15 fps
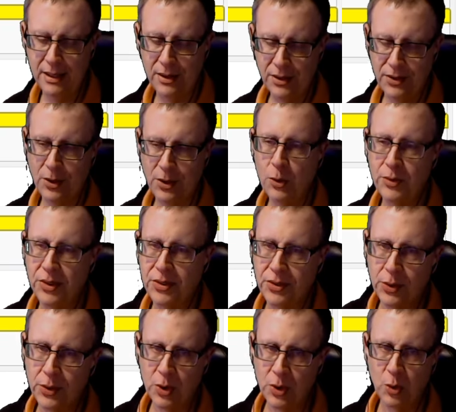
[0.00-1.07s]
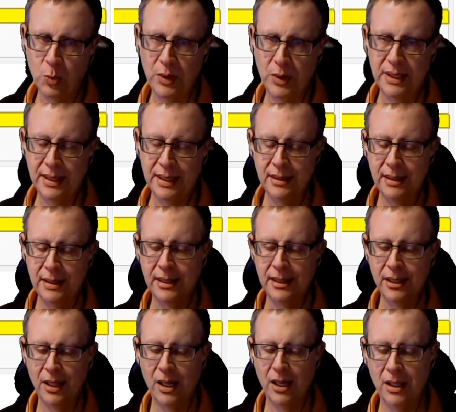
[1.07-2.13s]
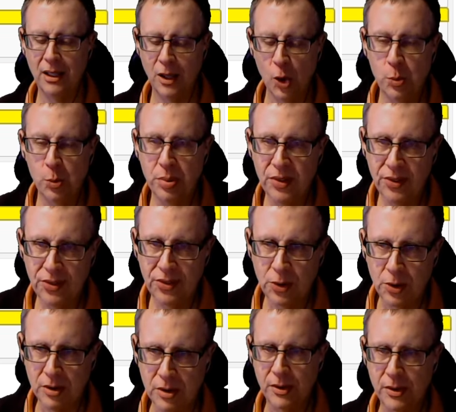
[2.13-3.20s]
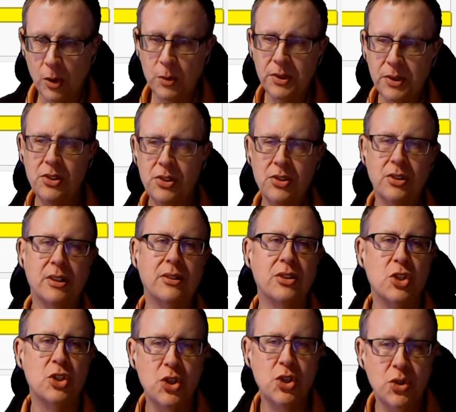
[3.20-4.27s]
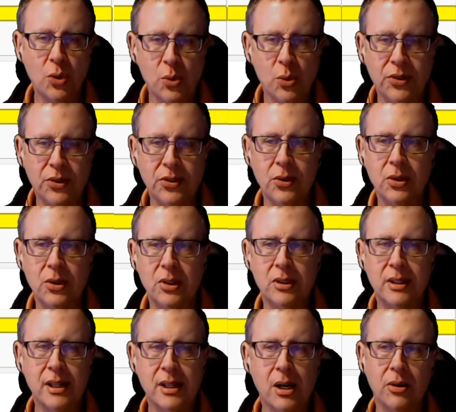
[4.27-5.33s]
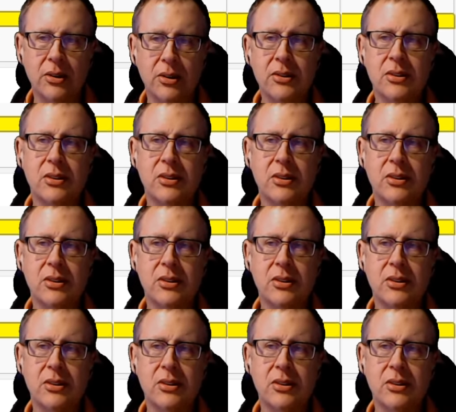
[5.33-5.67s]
solve the circuit, we need the open circuit voltage and the short circuit current.